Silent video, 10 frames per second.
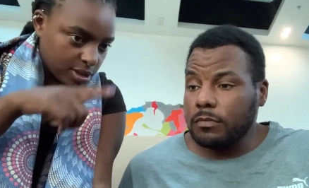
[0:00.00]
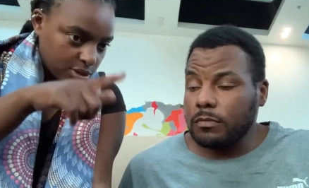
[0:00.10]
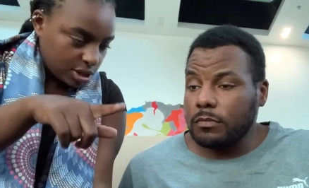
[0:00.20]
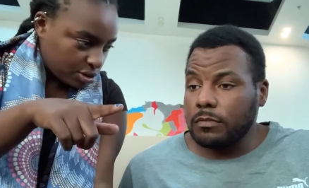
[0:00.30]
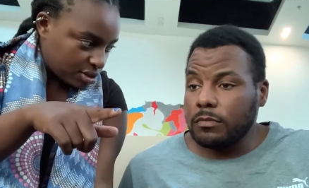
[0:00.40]
Speaker 1: you
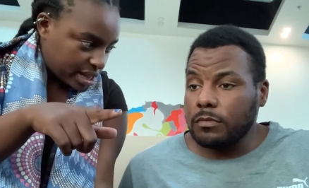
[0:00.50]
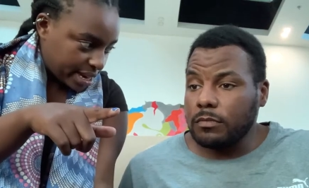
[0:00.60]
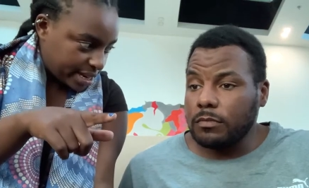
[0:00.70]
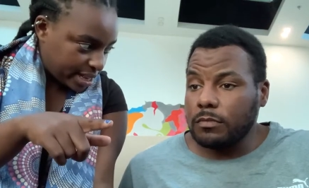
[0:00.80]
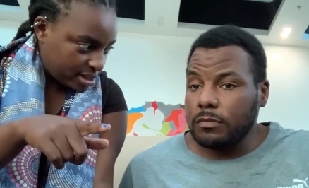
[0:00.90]
need to go to that
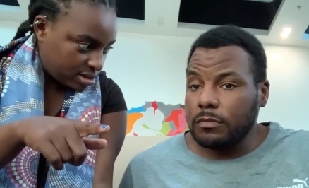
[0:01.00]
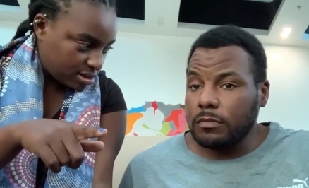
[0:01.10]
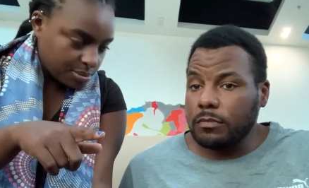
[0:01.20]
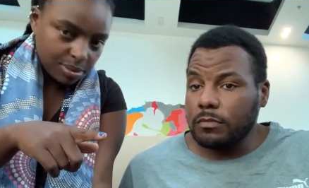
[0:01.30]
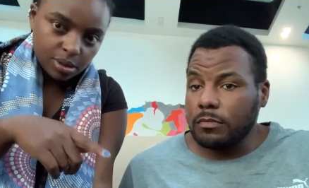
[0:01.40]
desk.
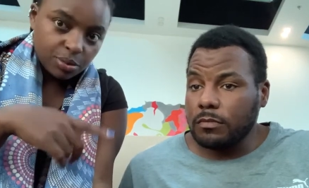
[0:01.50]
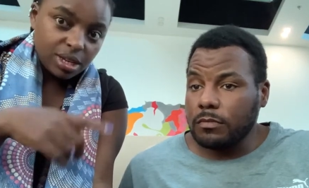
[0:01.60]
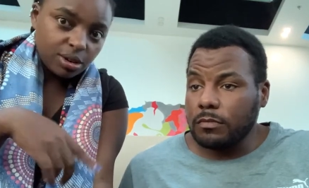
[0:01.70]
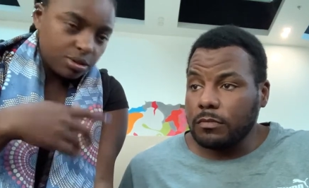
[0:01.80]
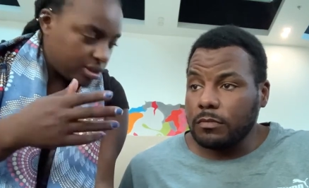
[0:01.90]
We
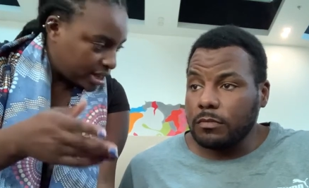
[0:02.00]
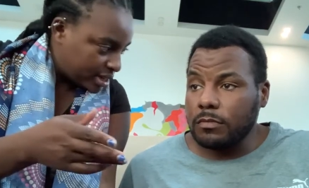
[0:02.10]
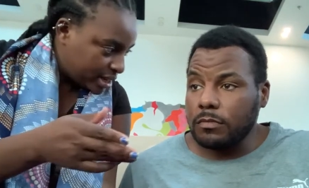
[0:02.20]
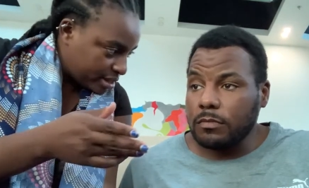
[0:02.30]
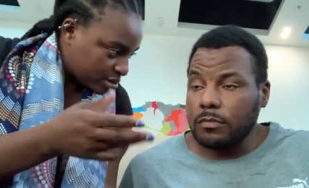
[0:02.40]
didn't go to that
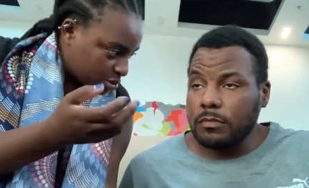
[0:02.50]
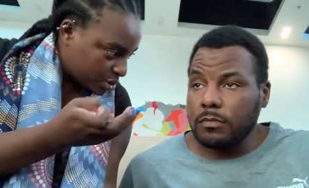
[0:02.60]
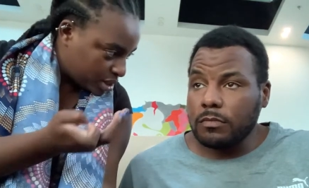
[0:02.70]
desk because we